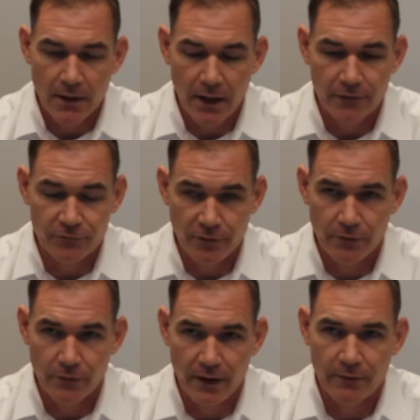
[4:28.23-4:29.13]

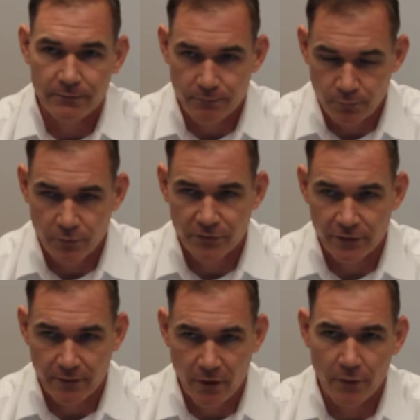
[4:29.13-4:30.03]
So I was an
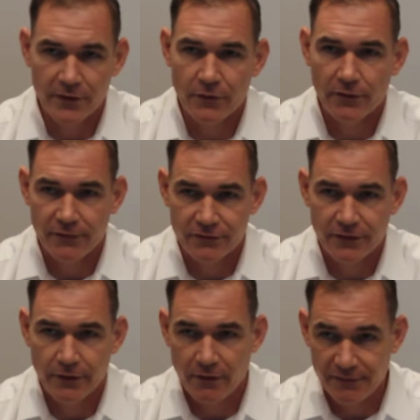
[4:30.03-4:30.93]
Army Corps of
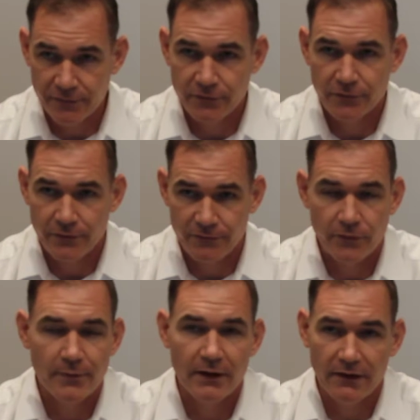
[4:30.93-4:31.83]
Engineer officer for
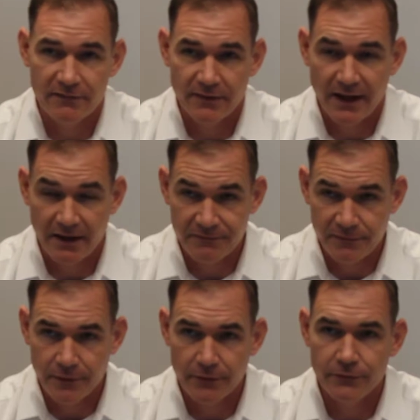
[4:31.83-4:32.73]
about 11 and a half
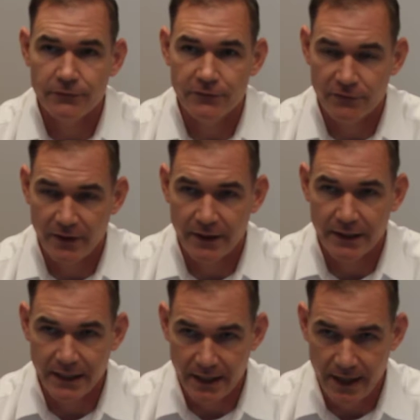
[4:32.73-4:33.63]
years, decided to
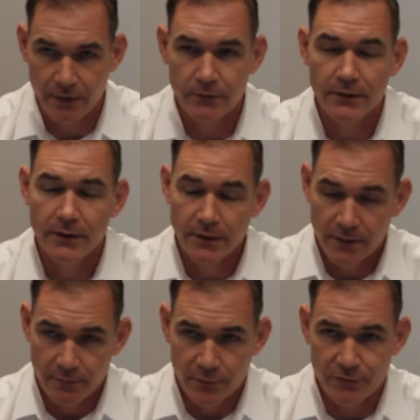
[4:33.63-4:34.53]
get out,
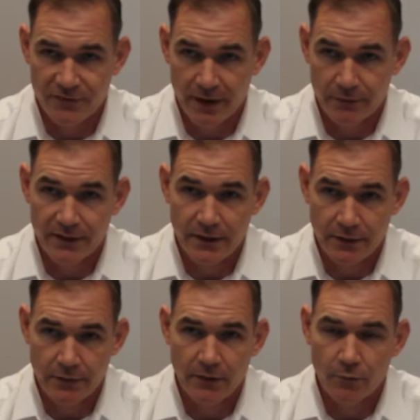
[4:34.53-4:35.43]
moved down
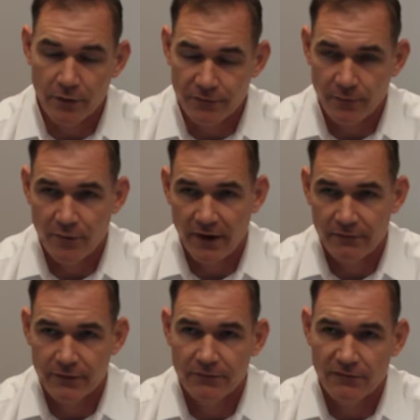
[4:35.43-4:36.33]
here. I worked for
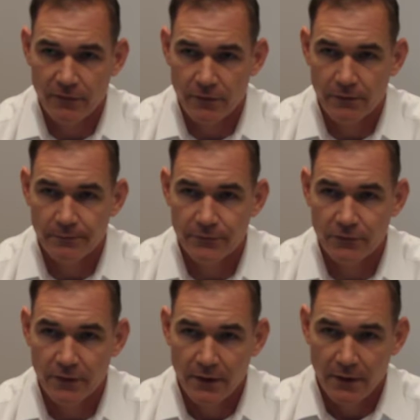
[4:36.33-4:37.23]
private
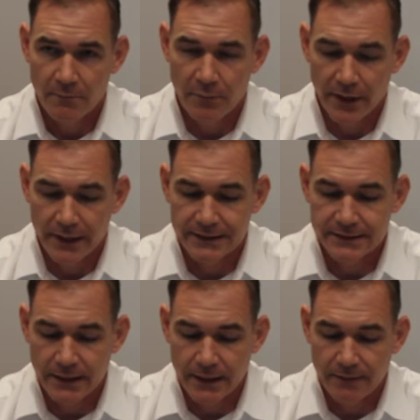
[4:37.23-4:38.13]
firms, but
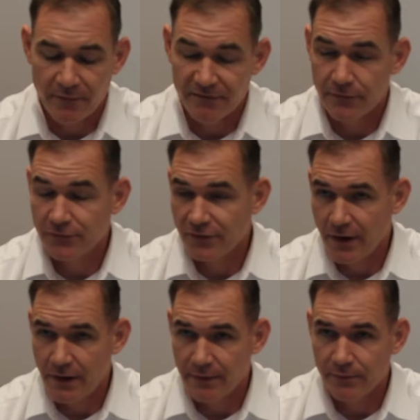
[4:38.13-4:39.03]
my first
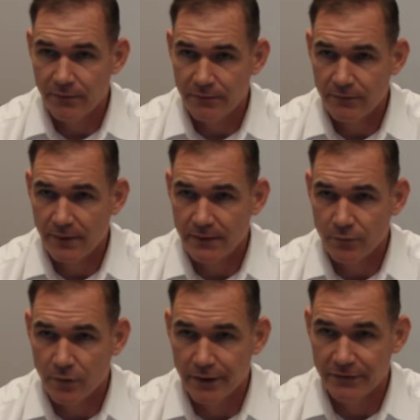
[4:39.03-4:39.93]
job I
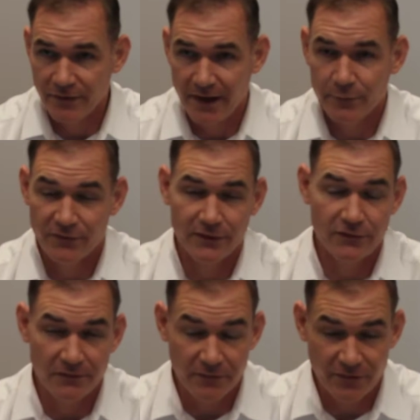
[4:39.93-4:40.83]
was the
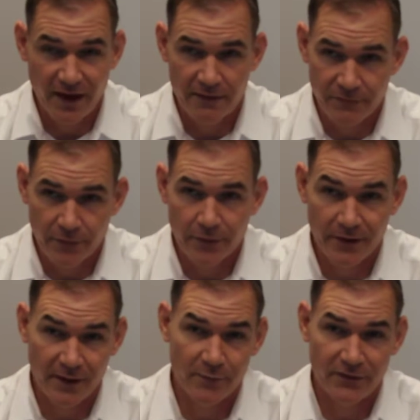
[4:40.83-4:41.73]
chief of staff for the
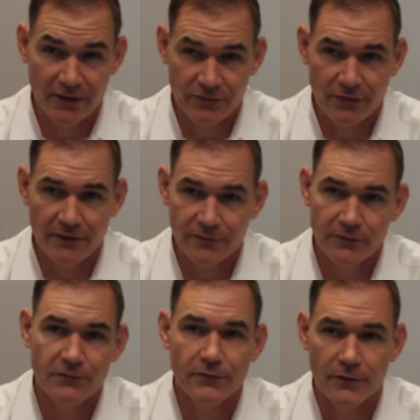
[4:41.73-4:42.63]
Hurricane Protection Office
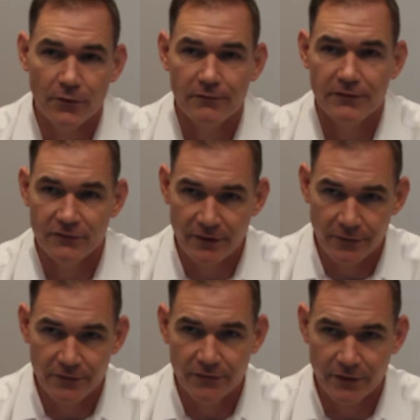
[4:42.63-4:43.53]
for the Corps of
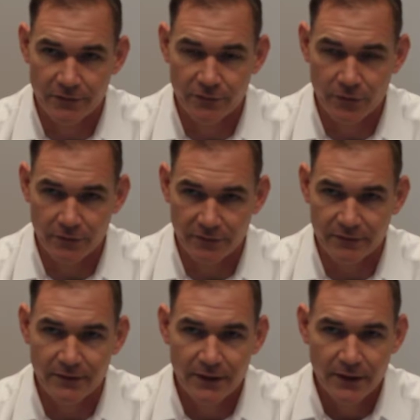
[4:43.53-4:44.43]
Engineers as a consultant.
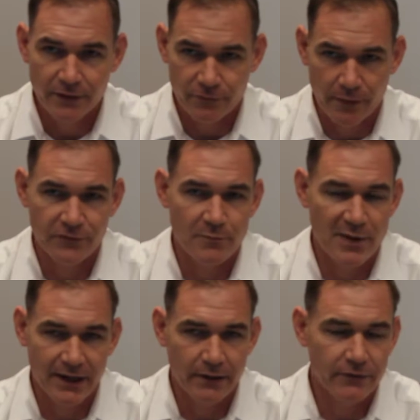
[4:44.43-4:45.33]
So I was
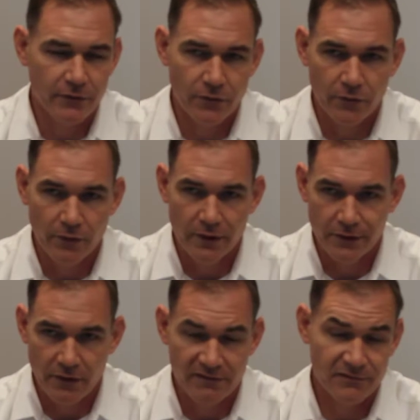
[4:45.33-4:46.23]
embedded at the Corps on and
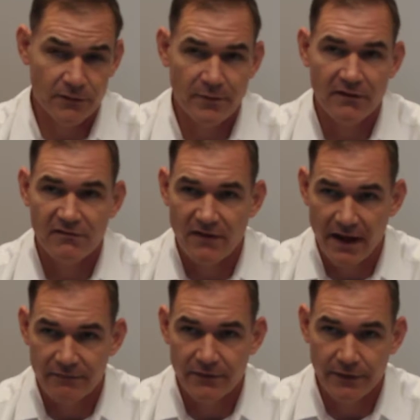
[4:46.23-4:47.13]
off for about
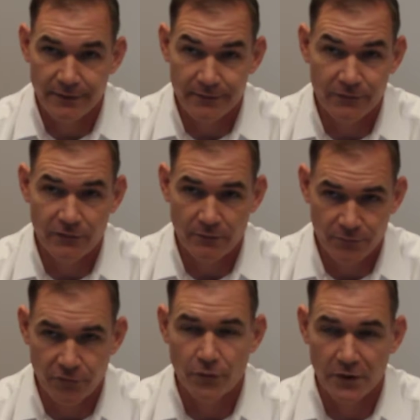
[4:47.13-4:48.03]
5 years,
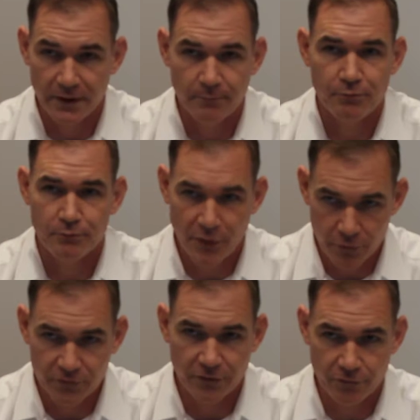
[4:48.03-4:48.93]
doing
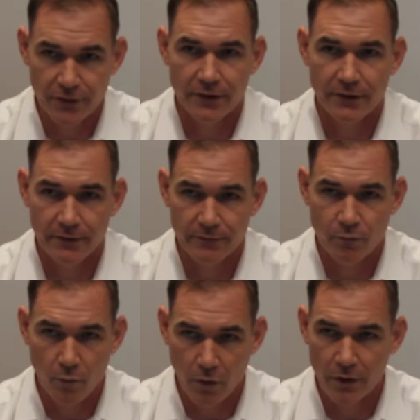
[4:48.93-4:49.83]
post-Katrina
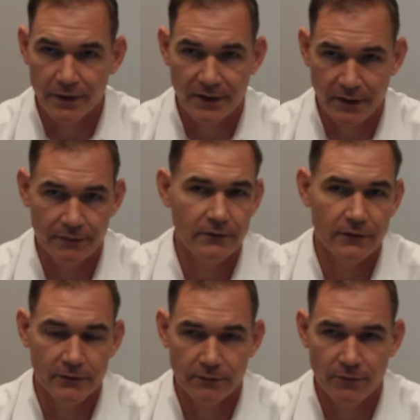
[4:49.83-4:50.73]
work in
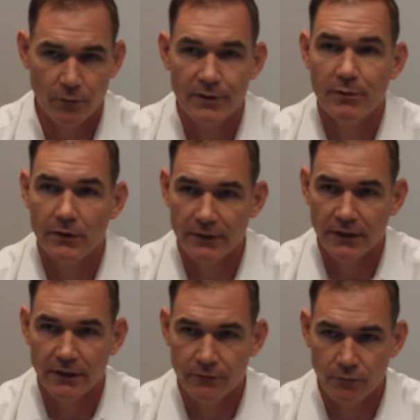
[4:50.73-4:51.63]
the
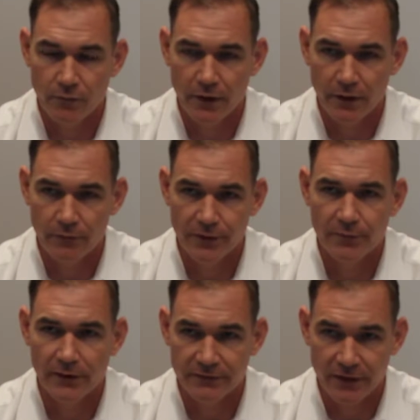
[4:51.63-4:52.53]
rebuilding and
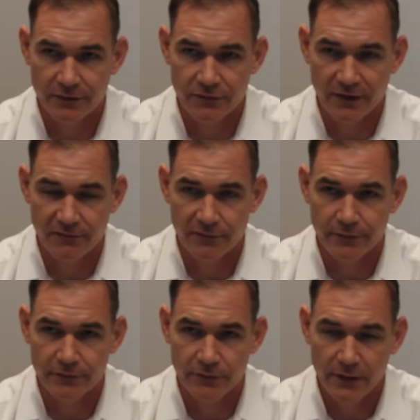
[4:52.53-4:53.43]
rehabilitation efforts.